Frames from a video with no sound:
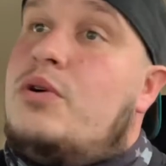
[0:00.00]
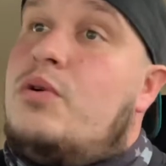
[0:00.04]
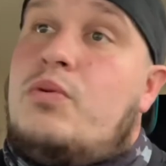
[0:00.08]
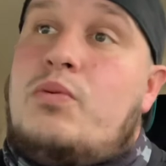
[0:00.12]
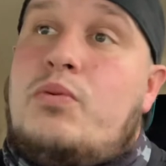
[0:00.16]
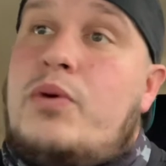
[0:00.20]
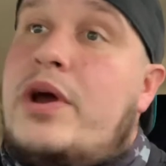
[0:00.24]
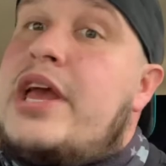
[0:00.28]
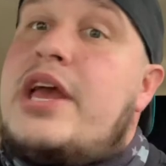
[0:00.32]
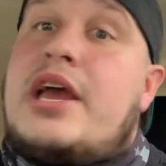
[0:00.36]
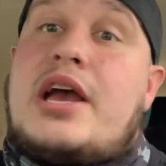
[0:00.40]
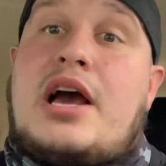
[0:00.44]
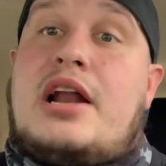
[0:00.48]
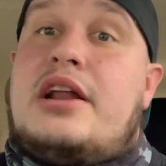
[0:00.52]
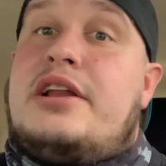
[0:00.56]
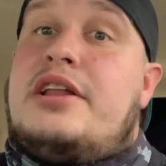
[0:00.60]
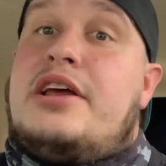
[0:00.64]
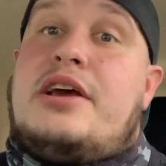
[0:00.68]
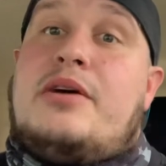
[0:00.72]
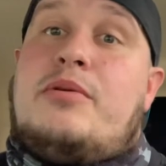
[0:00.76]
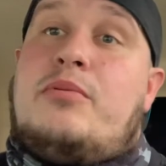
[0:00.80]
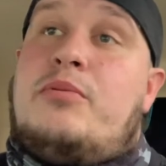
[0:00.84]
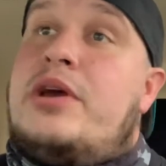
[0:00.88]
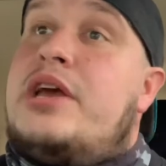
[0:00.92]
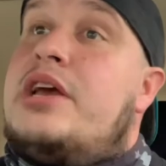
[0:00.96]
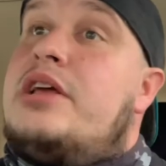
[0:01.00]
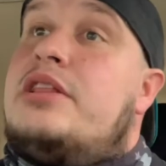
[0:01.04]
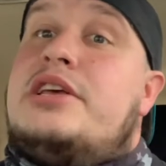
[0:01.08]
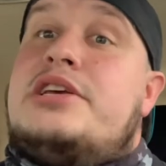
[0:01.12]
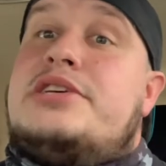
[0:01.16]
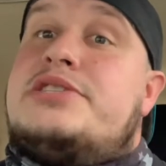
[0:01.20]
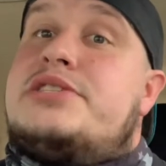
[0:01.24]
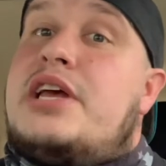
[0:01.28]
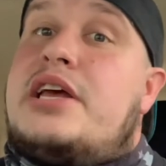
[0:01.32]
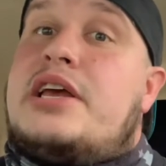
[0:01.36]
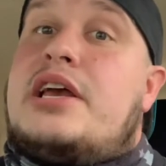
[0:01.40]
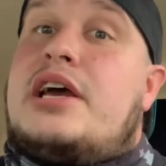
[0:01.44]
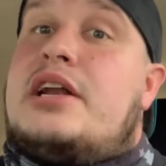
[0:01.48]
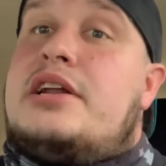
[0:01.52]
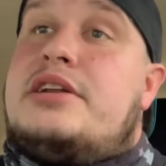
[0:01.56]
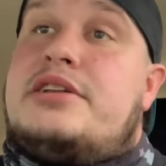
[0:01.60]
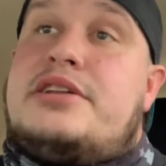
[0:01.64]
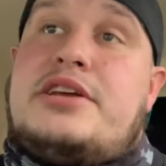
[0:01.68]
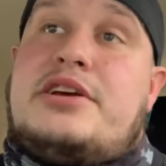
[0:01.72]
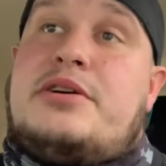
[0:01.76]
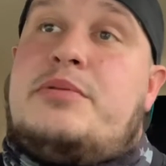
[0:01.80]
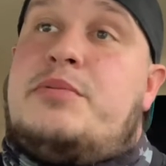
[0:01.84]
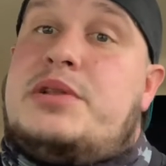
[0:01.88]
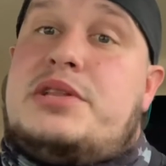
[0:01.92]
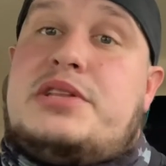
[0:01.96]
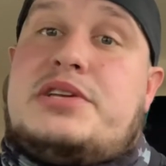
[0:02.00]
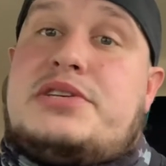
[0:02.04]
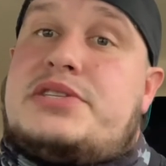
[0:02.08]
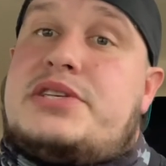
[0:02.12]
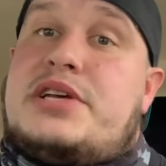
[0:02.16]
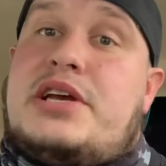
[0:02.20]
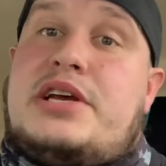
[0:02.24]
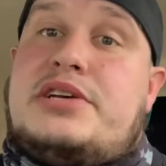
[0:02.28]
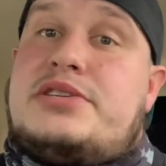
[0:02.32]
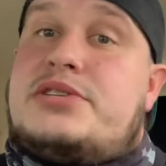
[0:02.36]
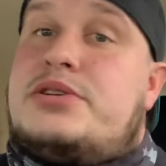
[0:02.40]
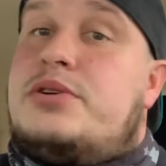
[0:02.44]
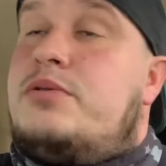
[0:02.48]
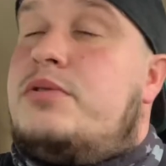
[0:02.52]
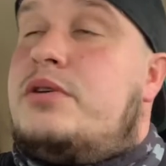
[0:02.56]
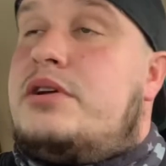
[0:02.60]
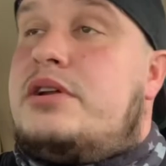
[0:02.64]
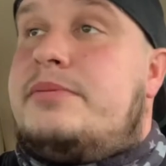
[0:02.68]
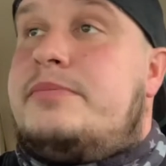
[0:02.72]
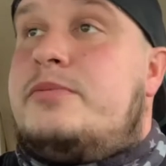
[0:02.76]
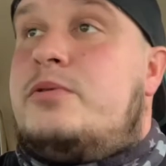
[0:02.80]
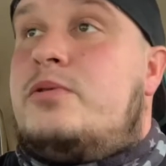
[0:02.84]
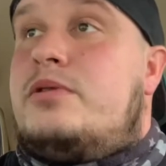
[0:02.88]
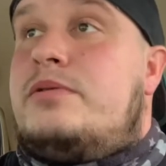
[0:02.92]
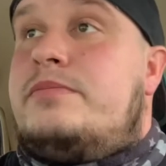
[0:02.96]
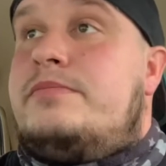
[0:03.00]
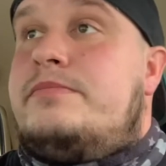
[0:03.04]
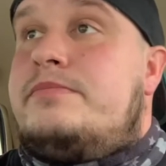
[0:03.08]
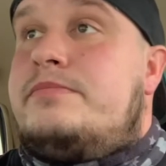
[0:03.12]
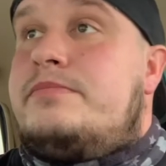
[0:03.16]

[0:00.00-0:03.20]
we at least ain't got to deal with this asshole anymore.